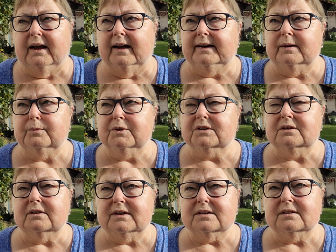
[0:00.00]
And it was
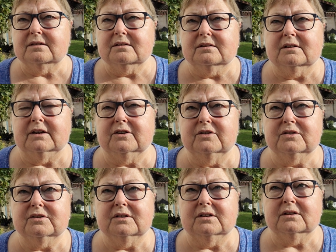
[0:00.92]
nice last night
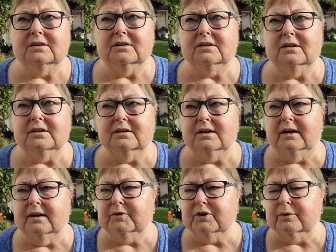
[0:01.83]
because
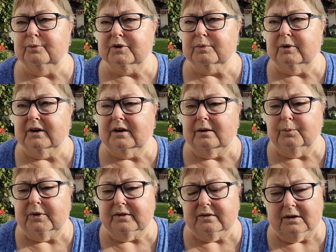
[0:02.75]
the Don was working
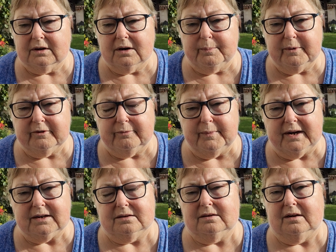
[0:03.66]
with a couple of
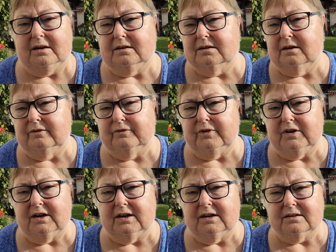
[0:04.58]
mates that he's known for
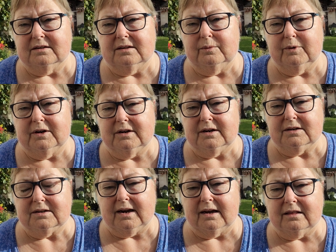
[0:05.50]
years, and they're working
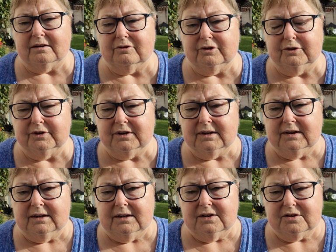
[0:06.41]
together on
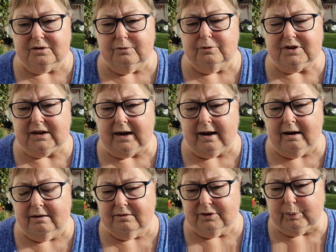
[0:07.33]
sorting
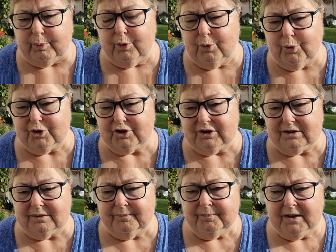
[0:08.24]
out the
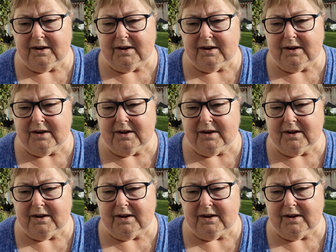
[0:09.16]
Porsche